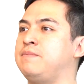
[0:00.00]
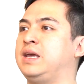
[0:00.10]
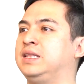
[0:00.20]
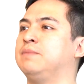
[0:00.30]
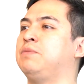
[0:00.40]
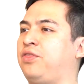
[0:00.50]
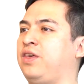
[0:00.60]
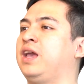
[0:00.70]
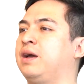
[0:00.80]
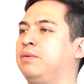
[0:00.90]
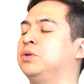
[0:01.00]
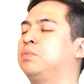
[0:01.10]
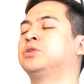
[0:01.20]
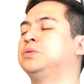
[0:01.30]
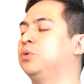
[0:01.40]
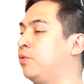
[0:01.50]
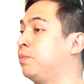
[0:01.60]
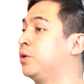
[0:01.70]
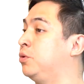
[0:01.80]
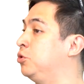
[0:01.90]
make them think about the possible
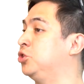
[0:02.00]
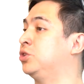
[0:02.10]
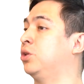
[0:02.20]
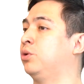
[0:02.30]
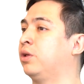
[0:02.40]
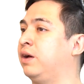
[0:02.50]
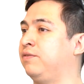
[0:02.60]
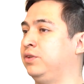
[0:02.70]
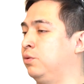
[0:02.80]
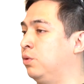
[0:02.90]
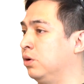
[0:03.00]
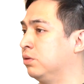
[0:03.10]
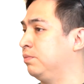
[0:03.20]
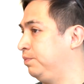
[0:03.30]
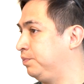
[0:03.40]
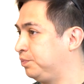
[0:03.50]
repercussions that could have in the world.